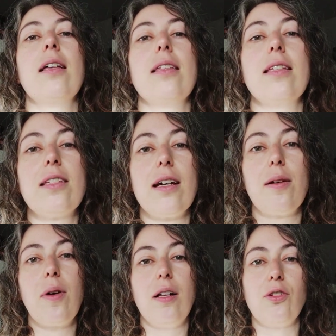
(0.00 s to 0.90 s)
This
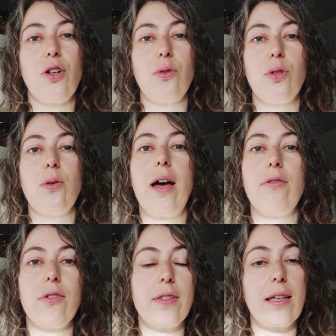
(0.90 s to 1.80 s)
time I'll show you
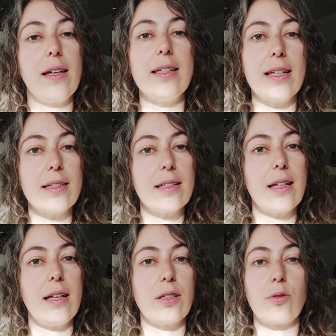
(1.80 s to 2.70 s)
everything I knit
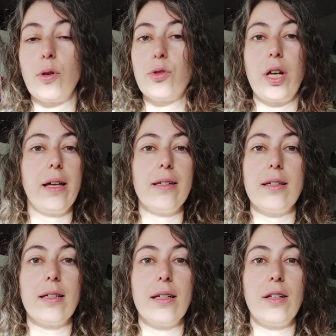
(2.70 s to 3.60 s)
and crocheted
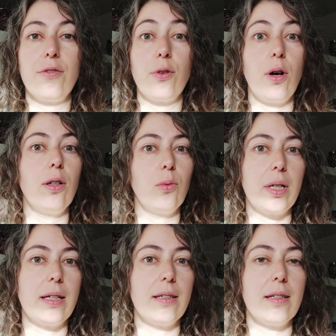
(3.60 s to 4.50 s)
for
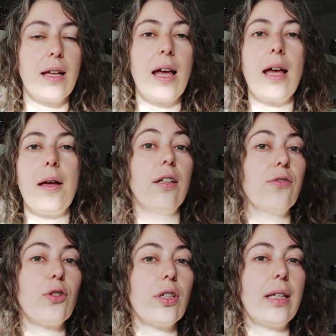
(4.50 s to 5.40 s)
Halloween.
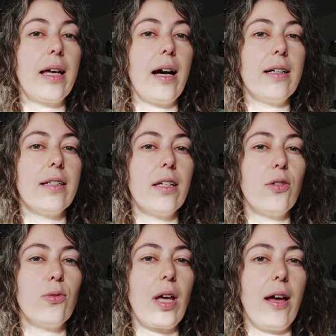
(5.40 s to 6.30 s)
Unfortunately, I
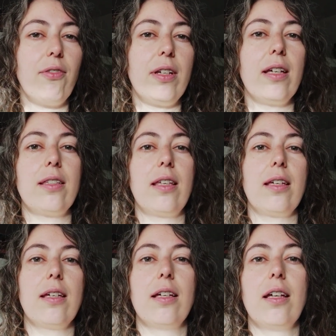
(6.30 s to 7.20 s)
don't have
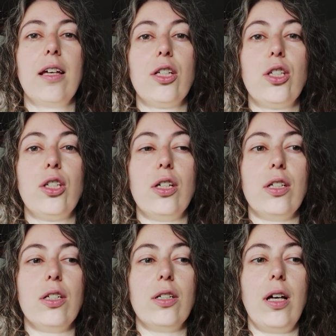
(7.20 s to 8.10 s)
anything
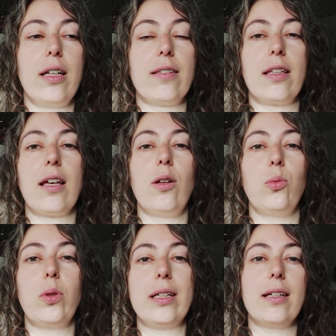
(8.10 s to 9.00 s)

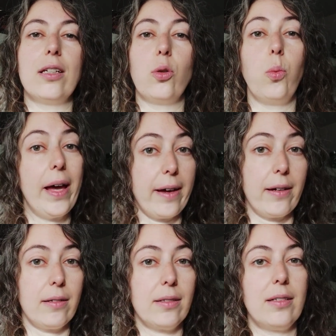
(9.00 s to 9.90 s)
Halloweeny to wear.